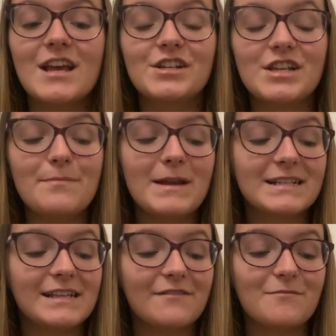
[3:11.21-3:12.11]
She
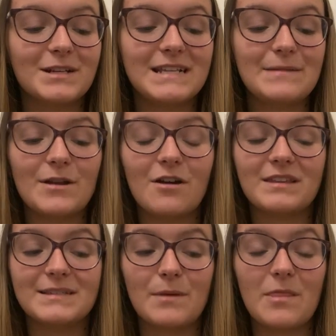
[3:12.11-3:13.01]
picked it for my TBR
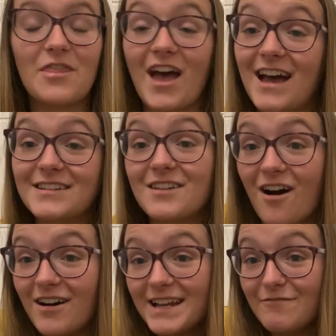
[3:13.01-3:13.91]
this month, and
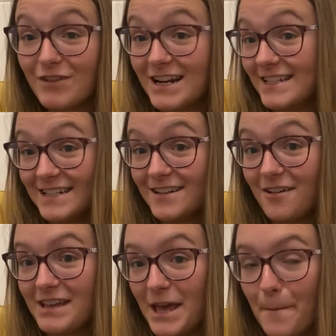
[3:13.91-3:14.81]
I really didn't
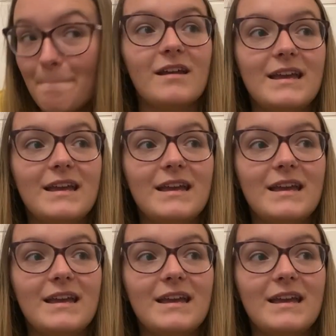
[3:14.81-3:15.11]
like it.